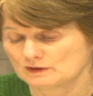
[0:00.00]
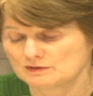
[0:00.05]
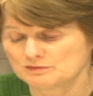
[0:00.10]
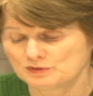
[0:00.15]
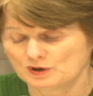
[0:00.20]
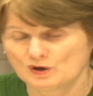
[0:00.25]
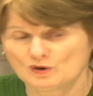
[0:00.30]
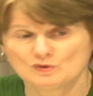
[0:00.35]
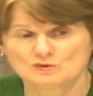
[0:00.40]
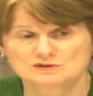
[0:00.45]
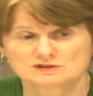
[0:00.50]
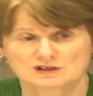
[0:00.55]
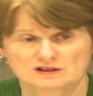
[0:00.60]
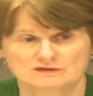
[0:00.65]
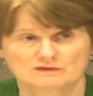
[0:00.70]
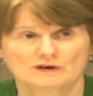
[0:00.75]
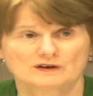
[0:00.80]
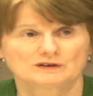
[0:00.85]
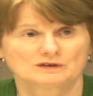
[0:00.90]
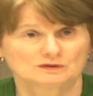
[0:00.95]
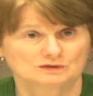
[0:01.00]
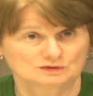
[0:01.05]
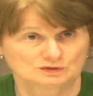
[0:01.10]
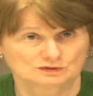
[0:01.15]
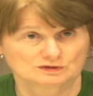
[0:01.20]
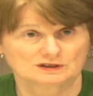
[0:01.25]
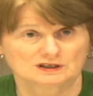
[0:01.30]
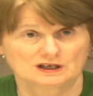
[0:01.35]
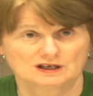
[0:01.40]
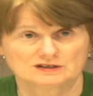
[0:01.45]
imposed on the
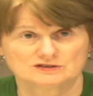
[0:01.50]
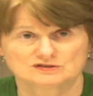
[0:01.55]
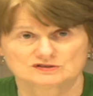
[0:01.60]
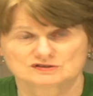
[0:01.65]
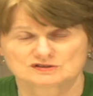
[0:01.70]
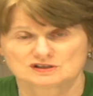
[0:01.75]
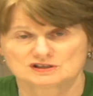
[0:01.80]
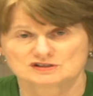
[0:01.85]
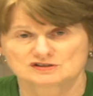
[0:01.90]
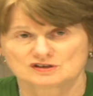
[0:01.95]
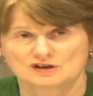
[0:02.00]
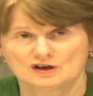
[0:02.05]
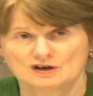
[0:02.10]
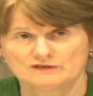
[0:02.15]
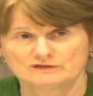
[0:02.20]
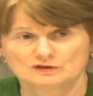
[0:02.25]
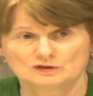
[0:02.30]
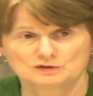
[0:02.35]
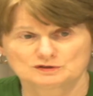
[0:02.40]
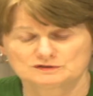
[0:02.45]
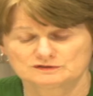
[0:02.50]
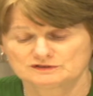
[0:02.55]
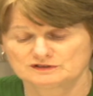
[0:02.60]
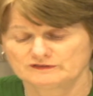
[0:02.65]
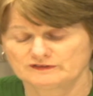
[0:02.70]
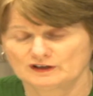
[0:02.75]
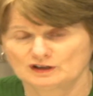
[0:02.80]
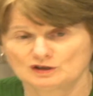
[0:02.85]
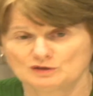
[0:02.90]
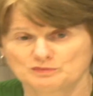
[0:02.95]
regulatory agencies for
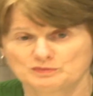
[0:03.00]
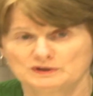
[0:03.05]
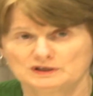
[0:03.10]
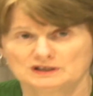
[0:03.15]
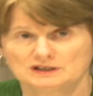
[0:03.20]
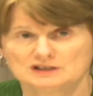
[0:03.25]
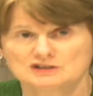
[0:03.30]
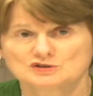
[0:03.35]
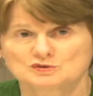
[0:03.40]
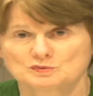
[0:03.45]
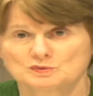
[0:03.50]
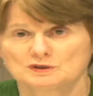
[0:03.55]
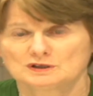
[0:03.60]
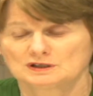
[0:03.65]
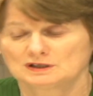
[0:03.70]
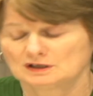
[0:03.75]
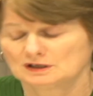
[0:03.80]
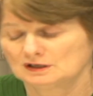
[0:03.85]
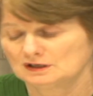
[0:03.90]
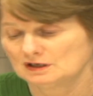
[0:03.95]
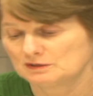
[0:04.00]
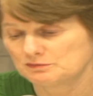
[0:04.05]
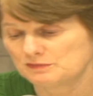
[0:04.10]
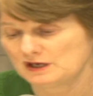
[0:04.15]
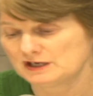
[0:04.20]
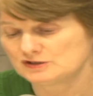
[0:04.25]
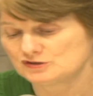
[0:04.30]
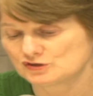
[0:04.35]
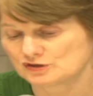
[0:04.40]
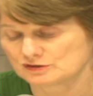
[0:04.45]
developing and issuing
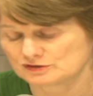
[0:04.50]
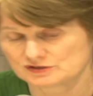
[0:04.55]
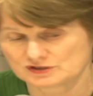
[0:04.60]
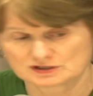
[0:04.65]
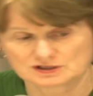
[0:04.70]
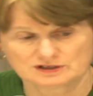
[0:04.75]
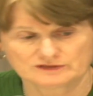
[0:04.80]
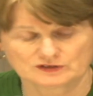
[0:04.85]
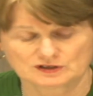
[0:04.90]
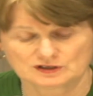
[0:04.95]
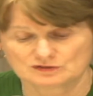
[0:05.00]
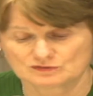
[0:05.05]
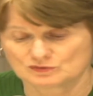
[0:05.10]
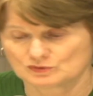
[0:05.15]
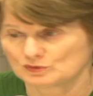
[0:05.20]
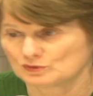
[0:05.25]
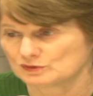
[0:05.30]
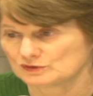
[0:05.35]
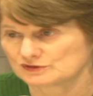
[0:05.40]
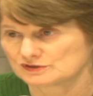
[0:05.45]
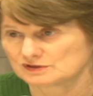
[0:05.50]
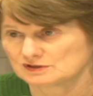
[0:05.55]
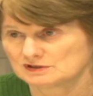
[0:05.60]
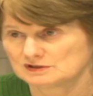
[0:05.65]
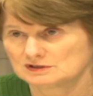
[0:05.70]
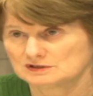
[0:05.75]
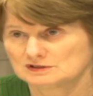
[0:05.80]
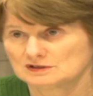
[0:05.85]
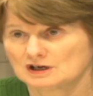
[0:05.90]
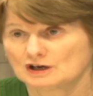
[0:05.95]
major significant rules
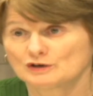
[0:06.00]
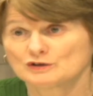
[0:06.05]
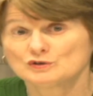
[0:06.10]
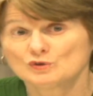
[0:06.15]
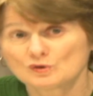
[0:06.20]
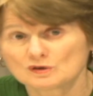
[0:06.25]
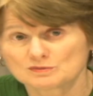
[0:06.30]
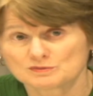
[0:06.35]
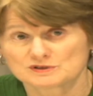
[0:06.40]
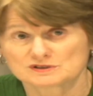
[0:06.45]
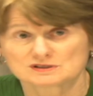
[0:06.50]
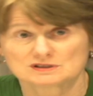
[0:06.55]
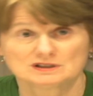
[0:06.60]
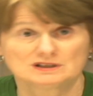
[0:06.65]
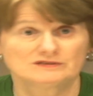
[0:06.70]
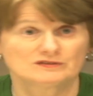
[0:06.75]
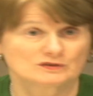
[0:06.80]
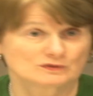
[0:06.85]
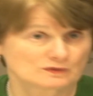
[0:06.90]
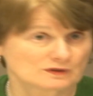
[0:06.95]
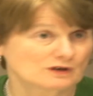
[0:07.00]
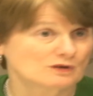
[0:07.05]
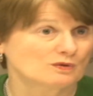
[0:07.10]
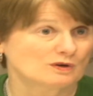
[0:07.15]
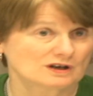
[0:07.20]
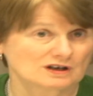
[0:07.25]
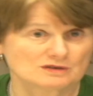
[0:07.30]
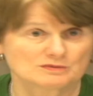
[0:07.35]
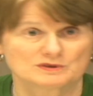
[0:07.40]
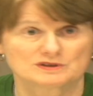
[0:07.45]
are enormous, and even the
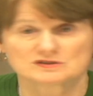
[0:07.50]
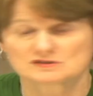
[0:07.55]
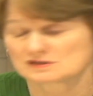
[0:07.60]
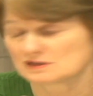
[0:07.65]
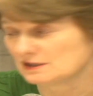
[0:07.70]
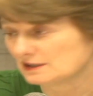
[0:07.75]
requirements